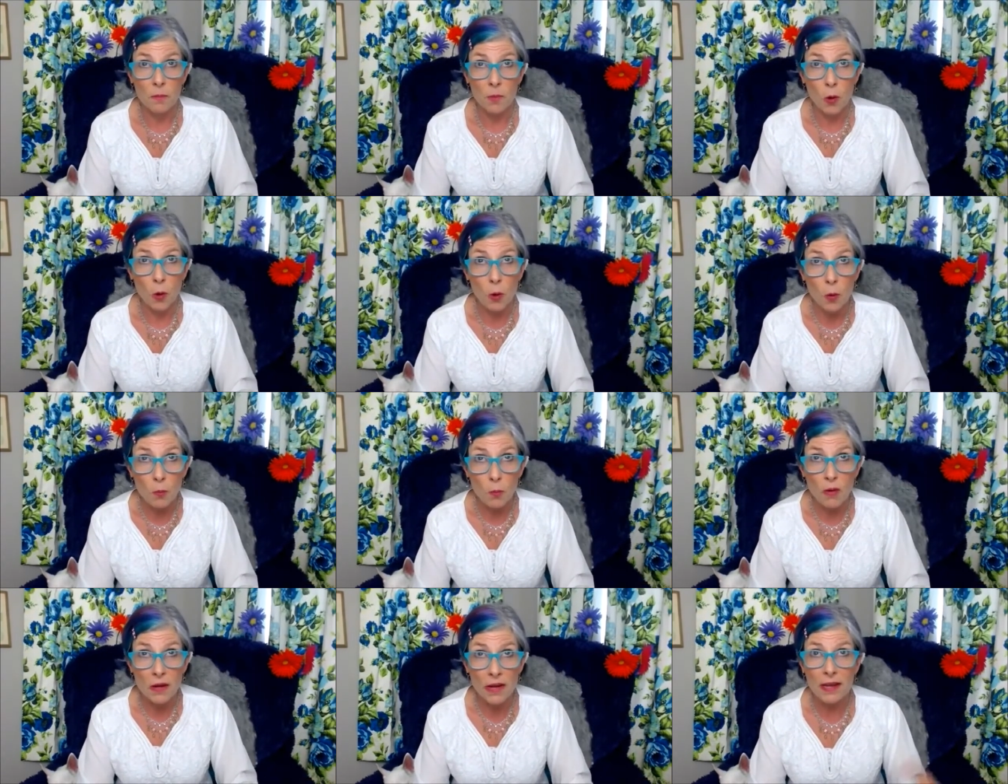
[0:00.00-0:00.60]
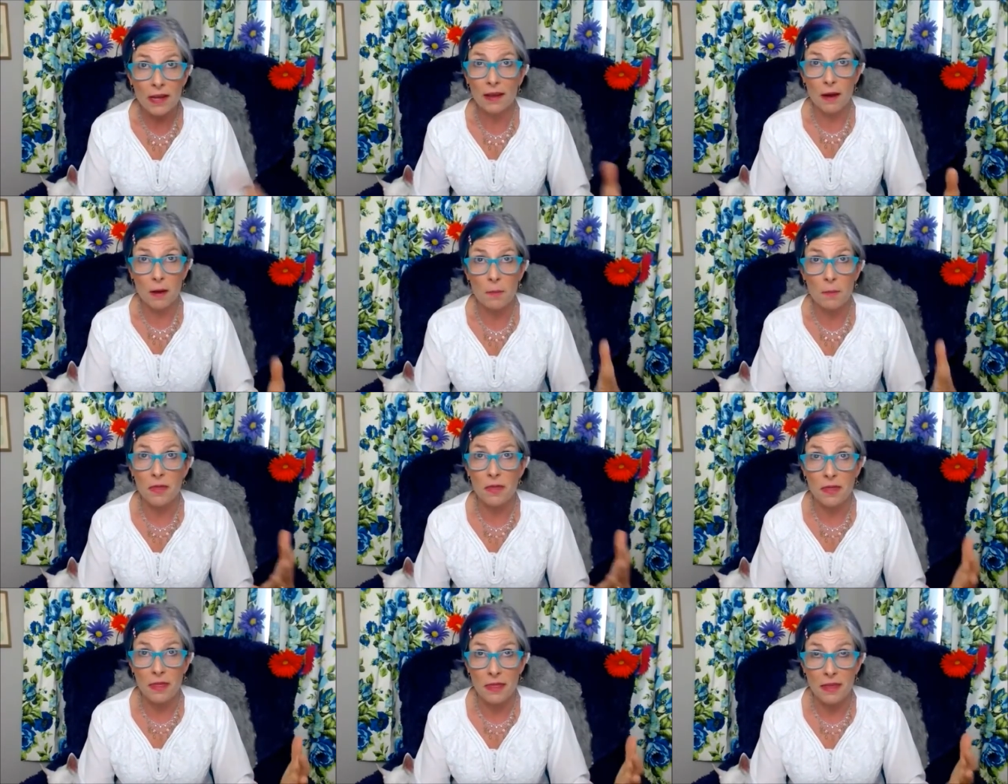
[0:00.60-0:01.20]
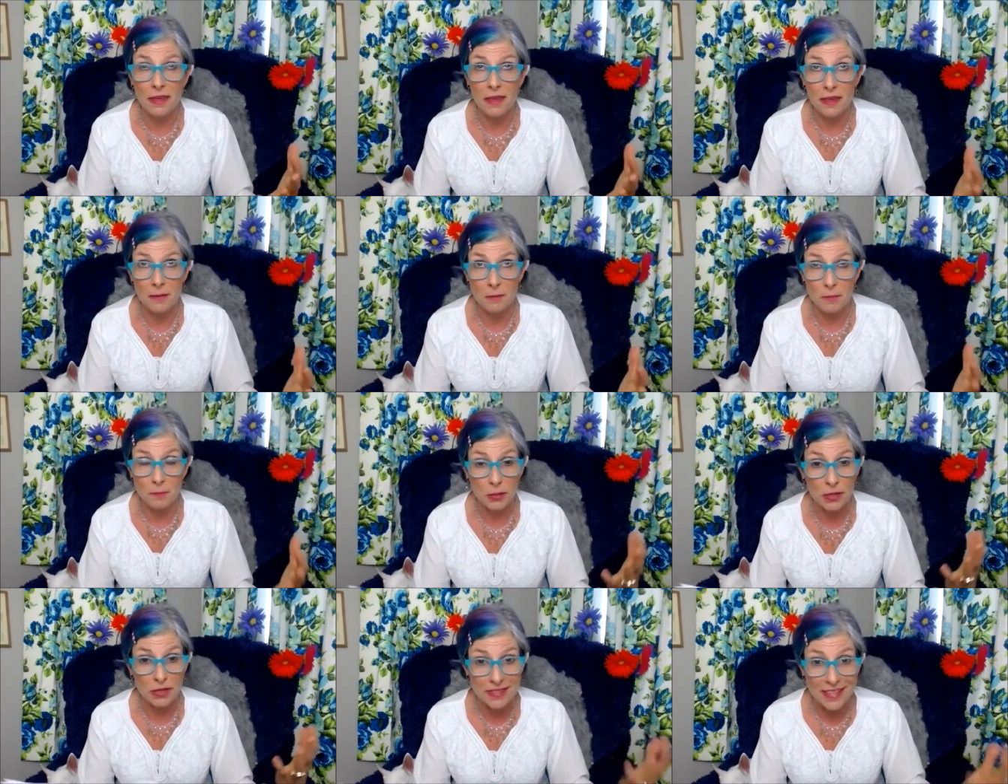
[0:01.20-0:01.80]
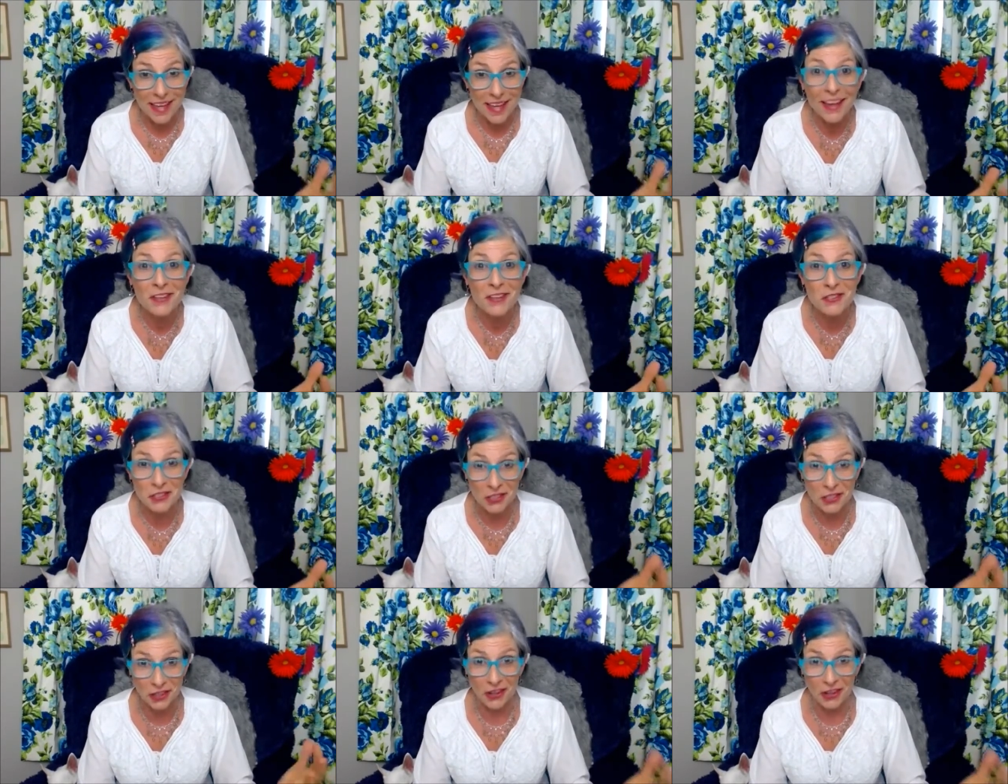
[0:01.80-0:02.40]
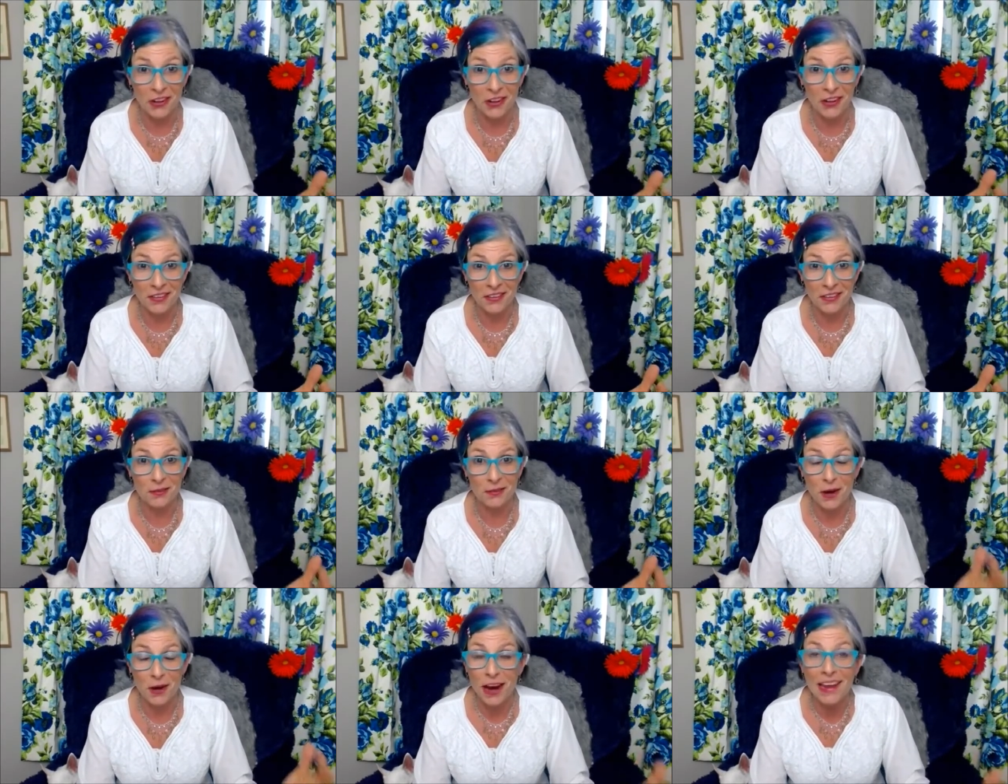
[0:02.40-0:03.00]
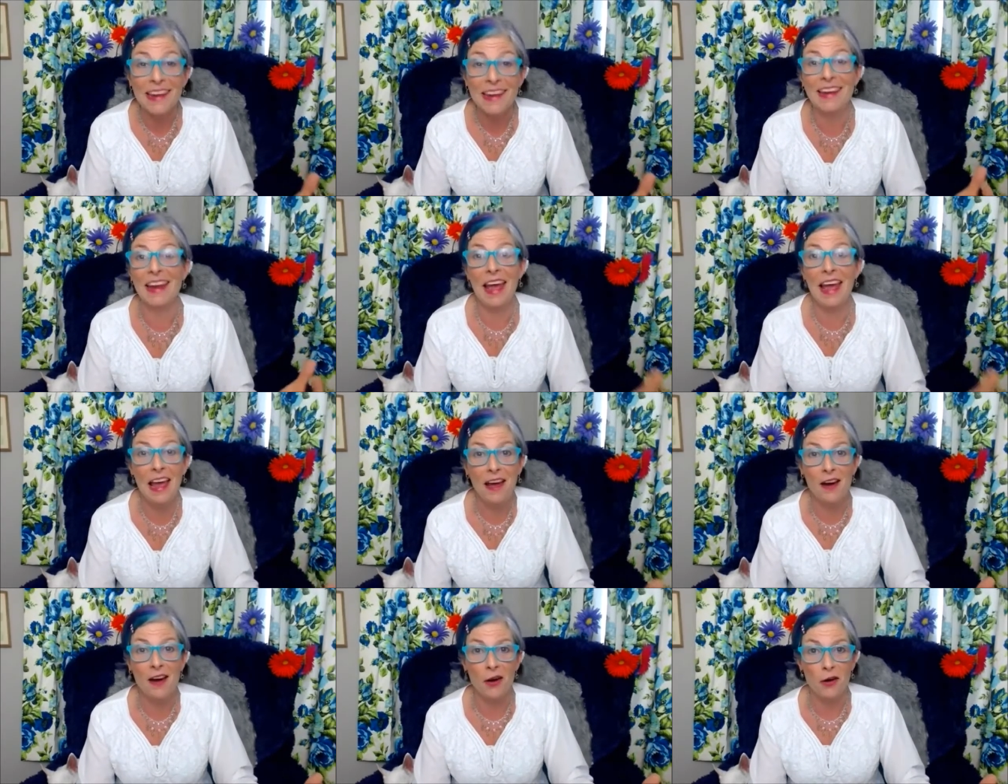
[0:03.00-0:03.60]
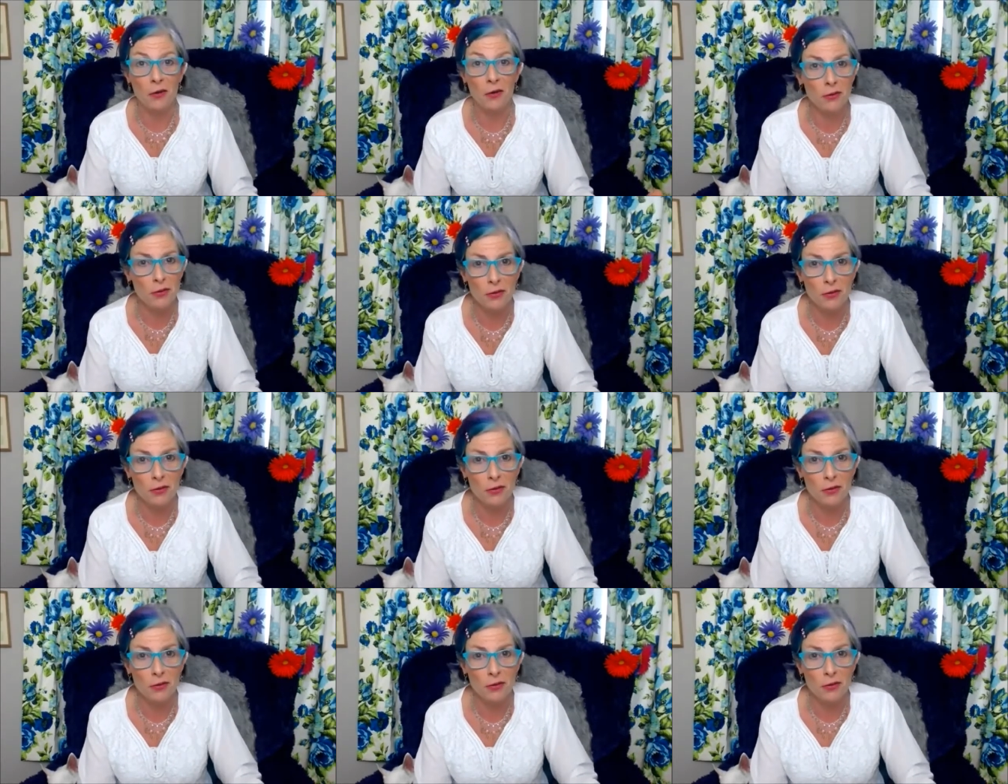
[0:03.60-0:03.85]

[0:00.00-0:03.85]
opening up the potential right now.